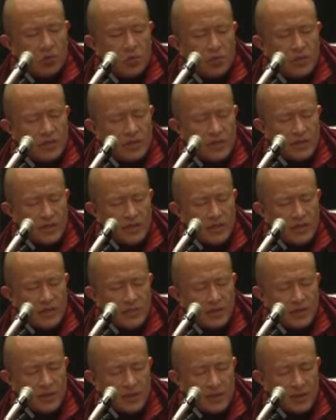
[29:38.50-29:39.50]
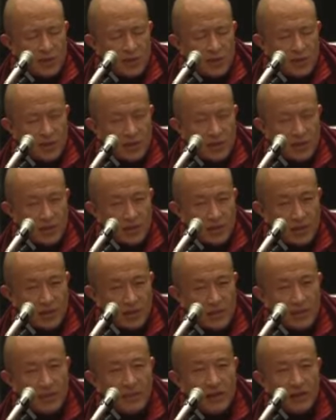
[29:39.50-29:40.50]
Women's Liberation
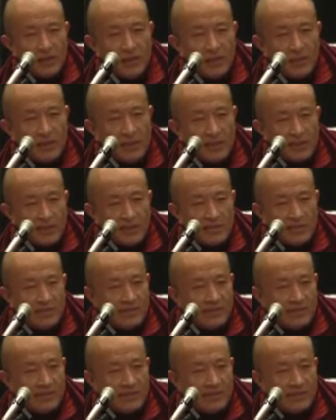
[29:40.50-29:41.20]
Organization happy,